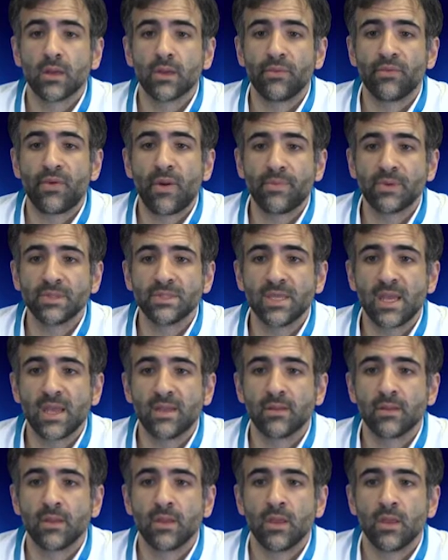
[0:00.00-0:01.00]

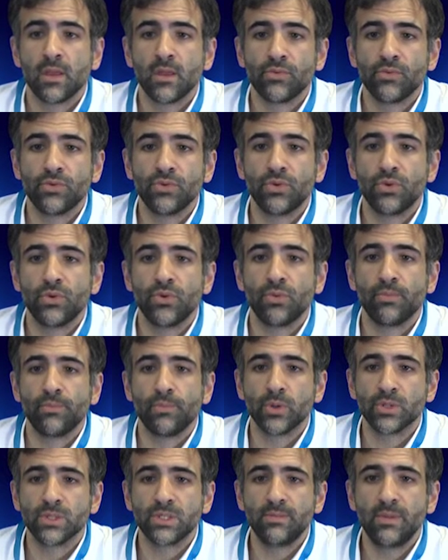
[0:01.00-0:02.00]
represents the
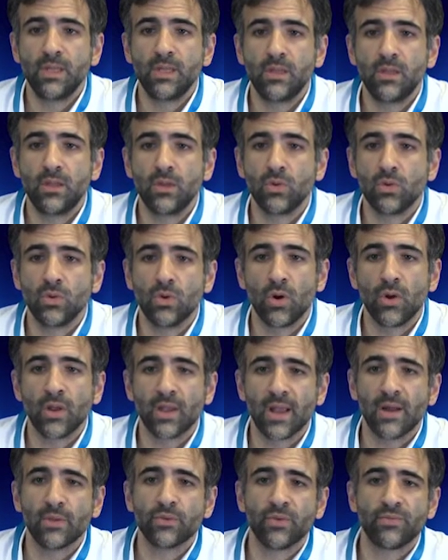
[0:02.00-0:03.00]
possibility to
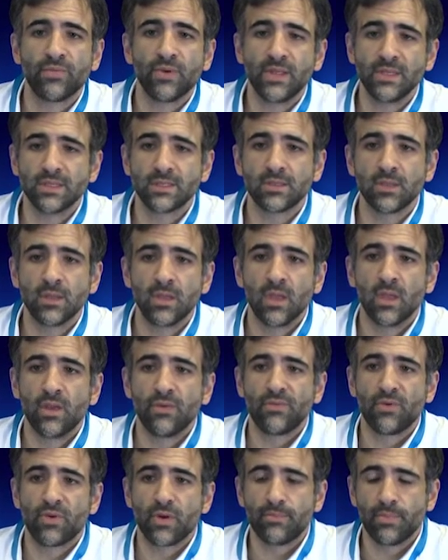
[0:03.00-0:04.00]
going out of list
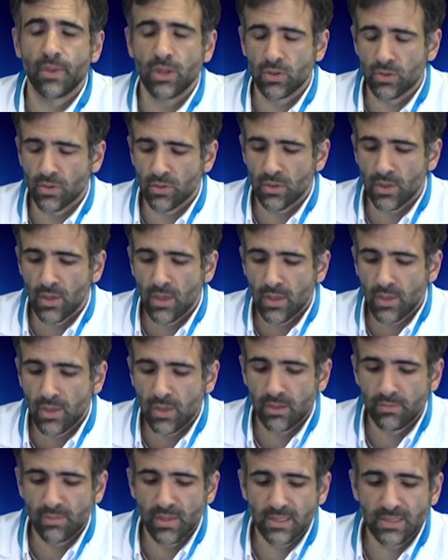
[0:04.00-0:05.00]
for a patient.
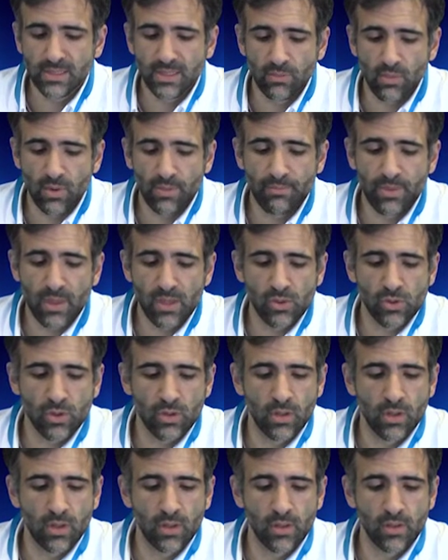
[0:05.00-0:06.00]
It means that one
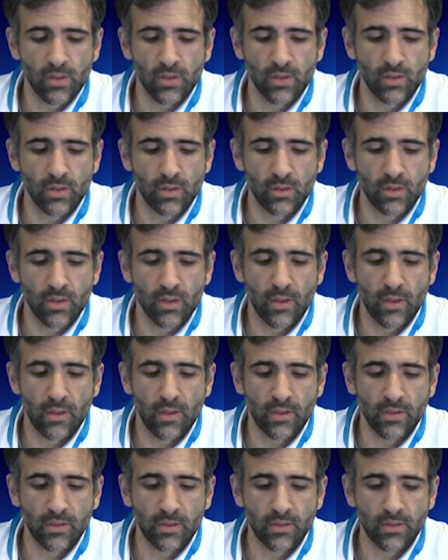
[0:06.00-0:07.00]
patient on
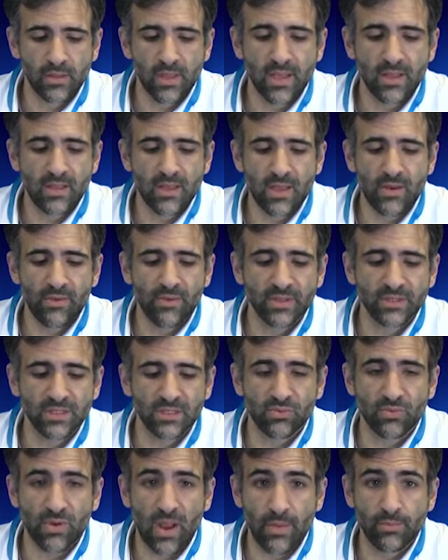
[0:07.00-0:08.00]
day 0 is
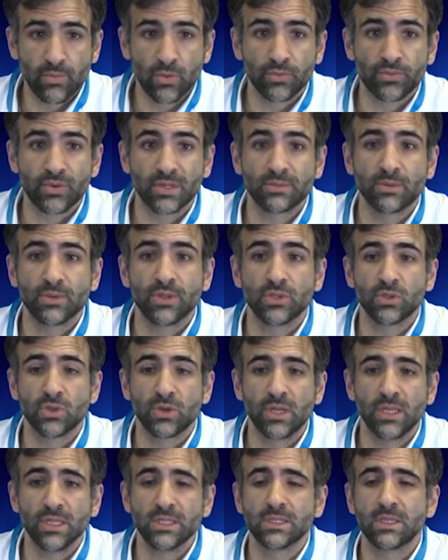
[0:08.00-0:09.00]
inscribed on
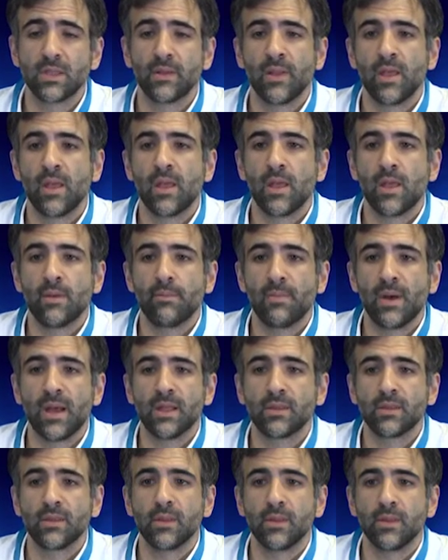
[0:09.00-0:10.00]
transplantation list,
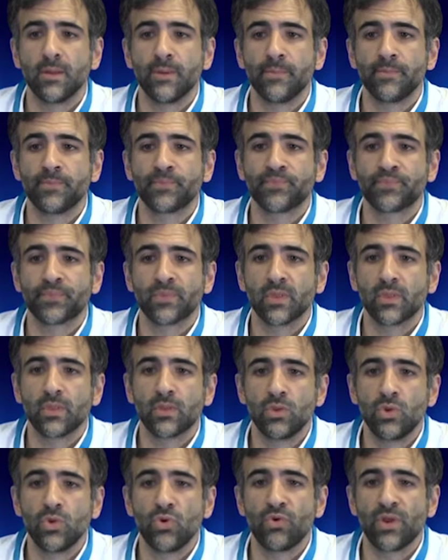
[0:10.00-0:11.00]
but
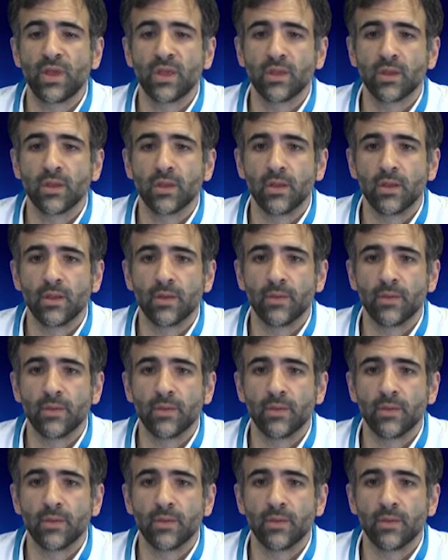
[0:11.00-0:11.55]
during